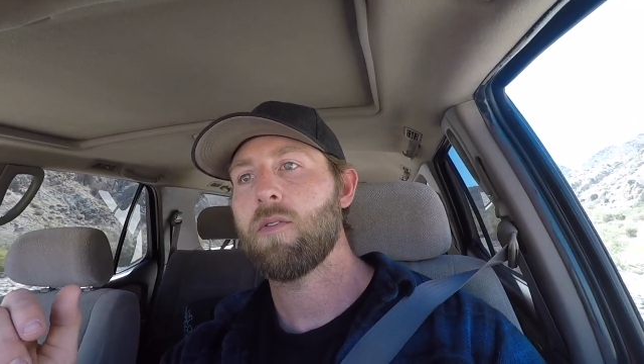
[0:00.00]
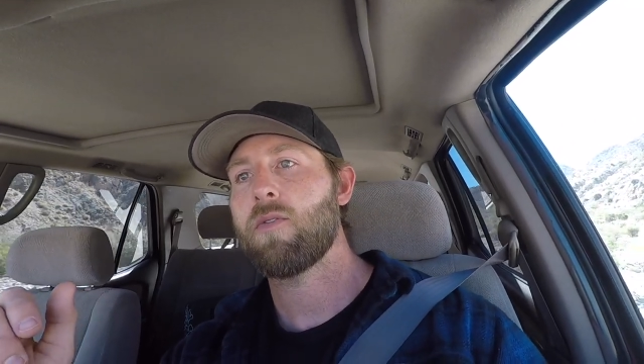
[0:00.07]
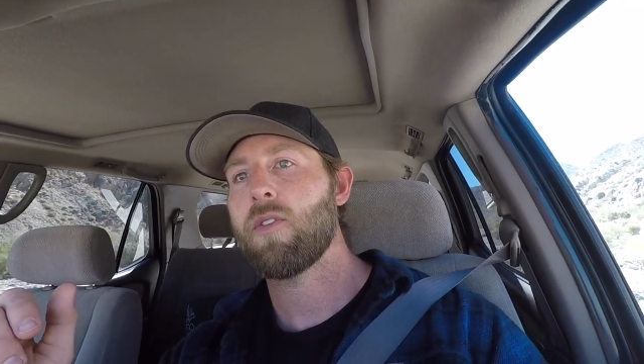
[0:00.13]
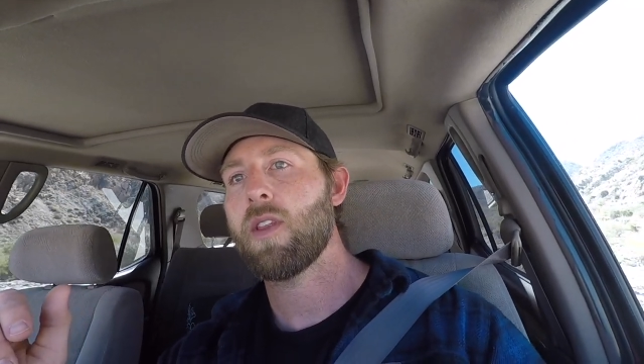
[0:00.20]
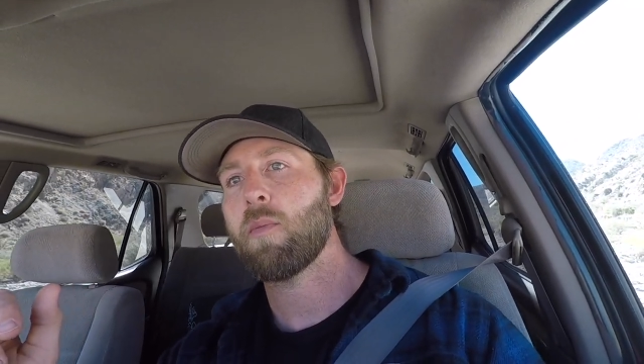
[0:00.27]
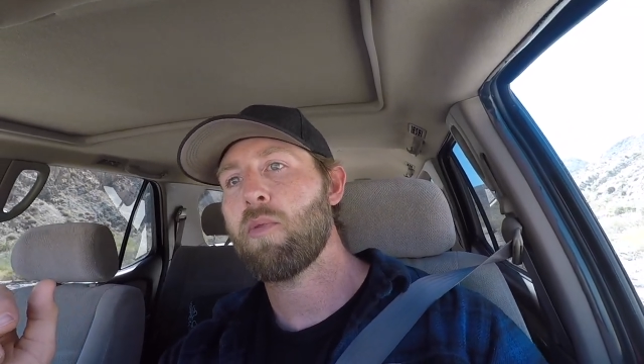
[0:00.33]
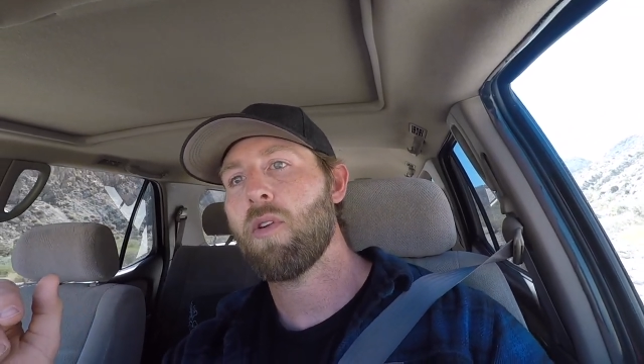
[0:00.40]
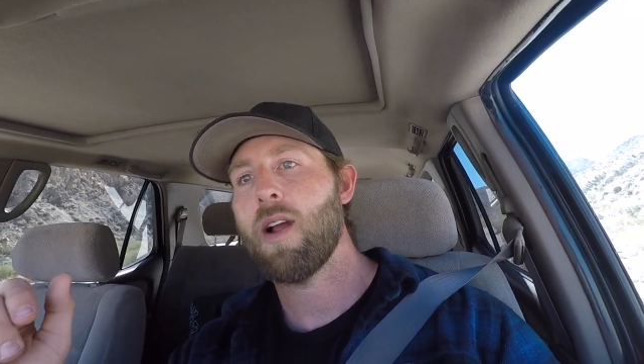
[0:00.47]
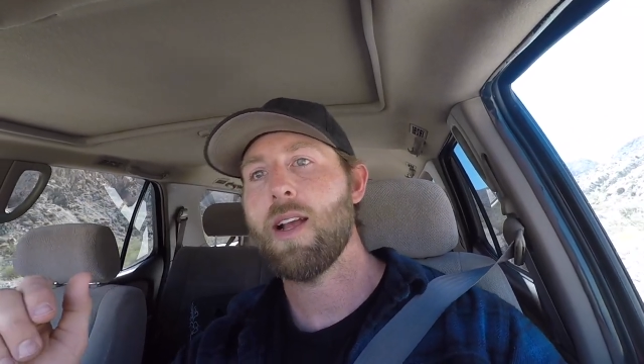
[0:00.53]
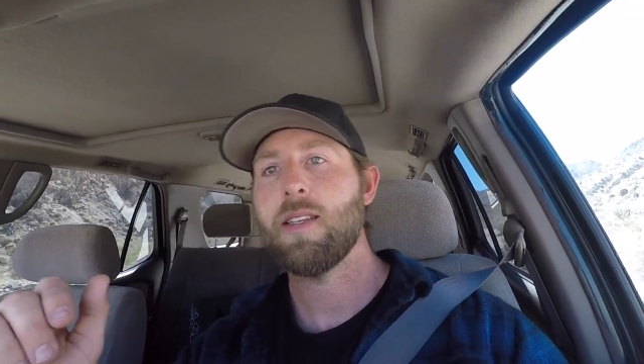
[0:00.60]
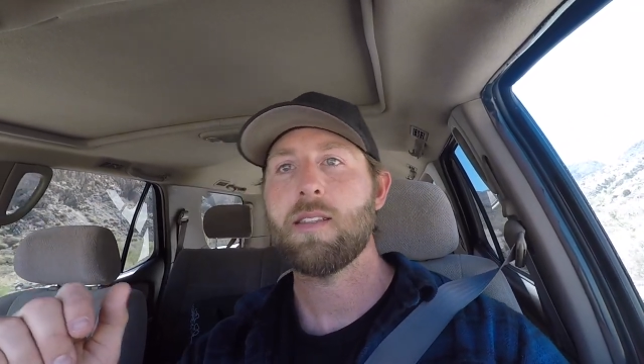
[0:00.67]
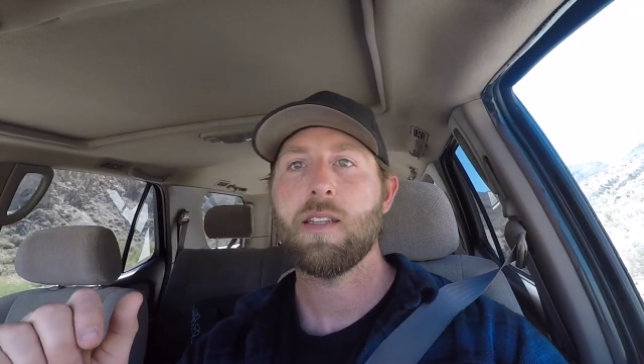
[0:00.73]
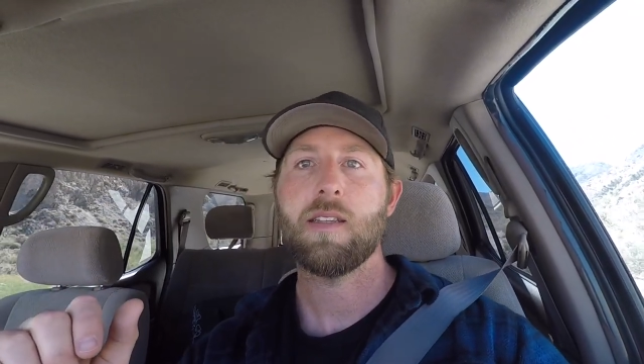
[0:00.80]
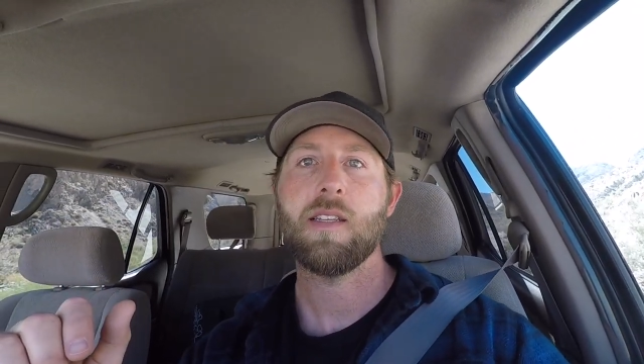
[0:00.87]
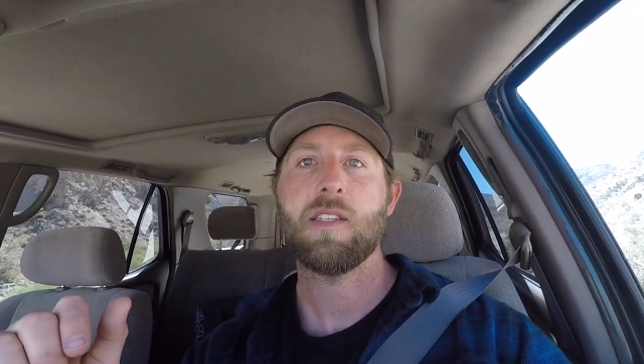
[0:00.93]
for the price
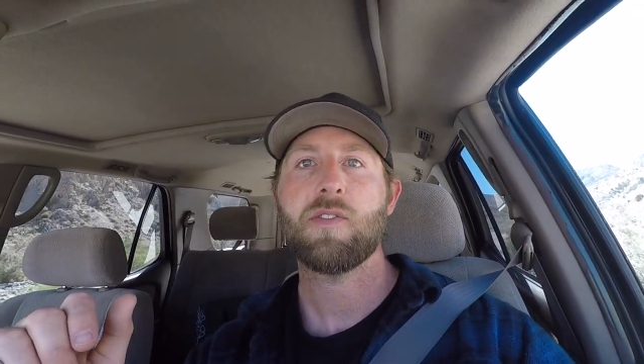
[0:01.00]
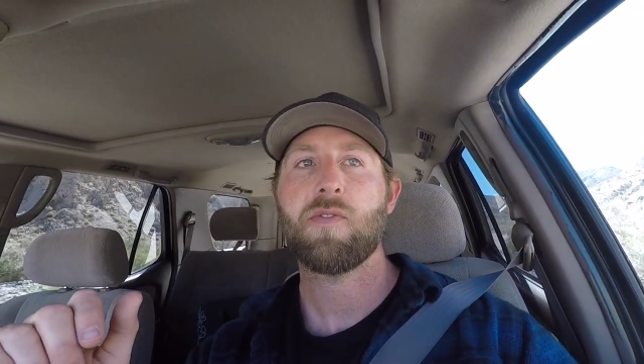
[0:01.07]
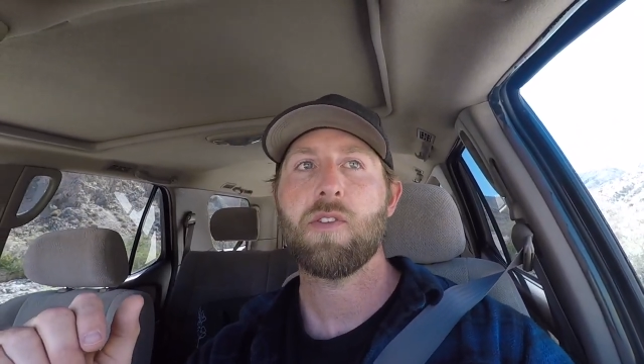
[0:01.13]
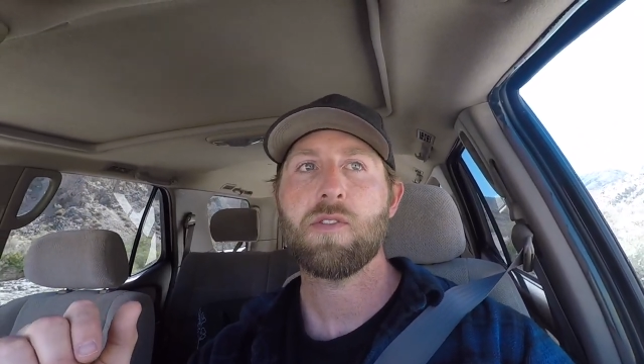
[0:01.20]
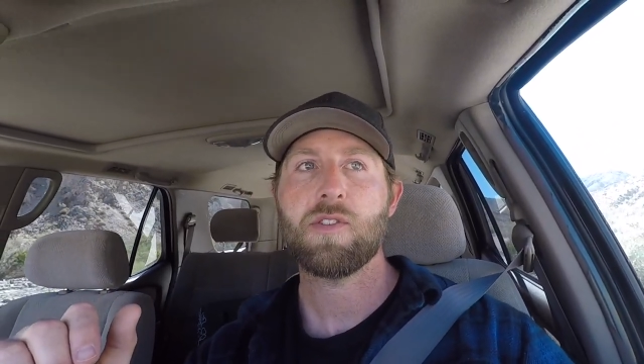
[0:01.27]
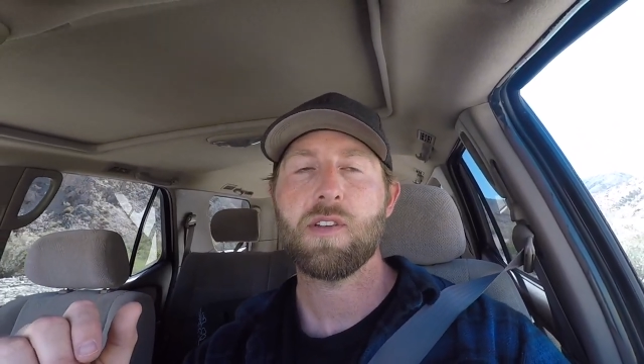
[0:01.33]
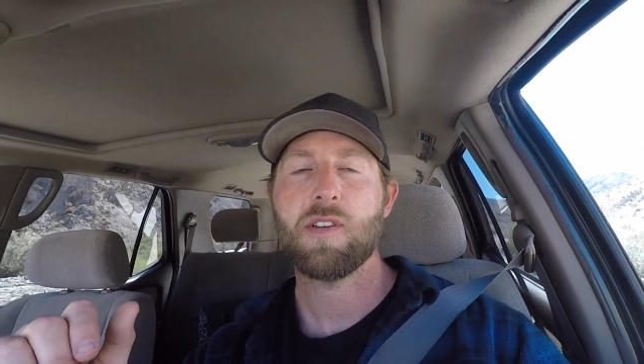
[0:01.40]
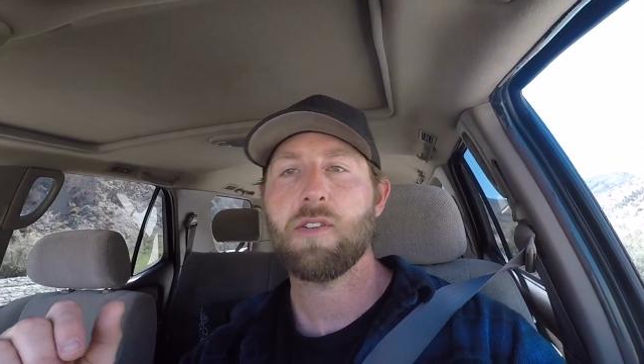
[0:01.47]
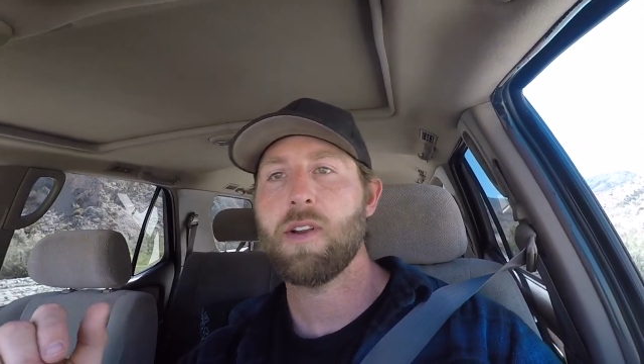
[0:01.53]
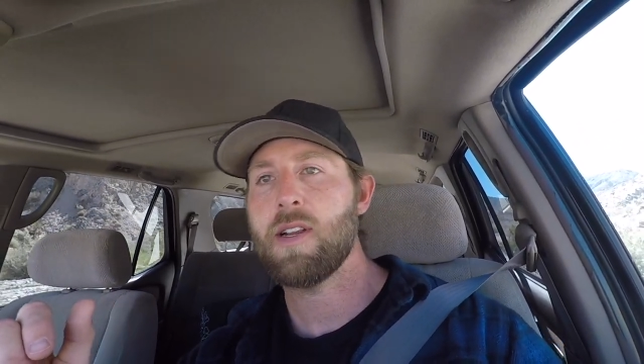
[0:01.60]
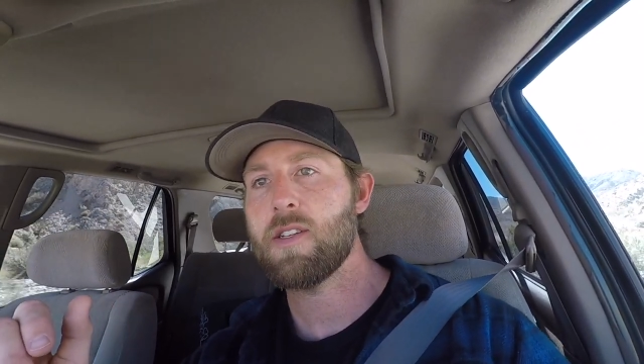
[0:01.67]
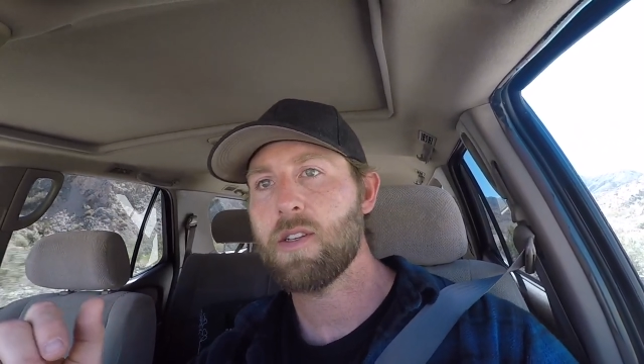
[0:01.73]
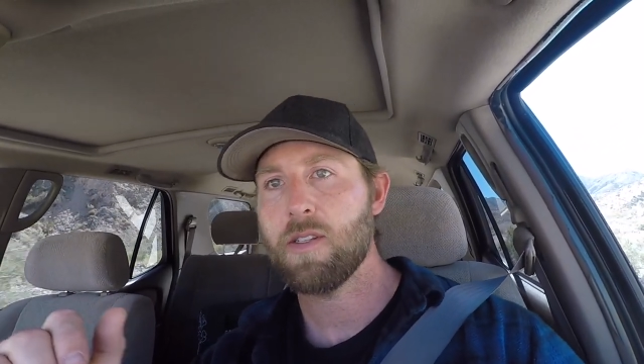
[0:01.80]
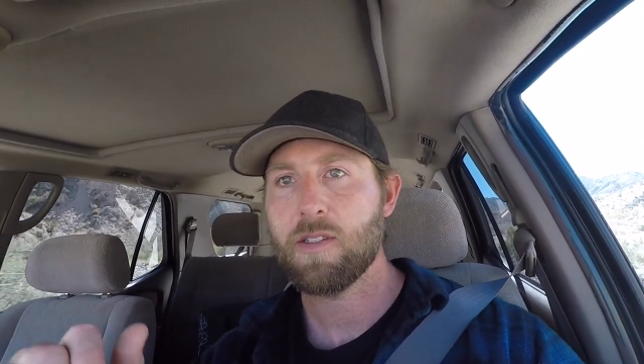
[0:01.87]
that these first-generation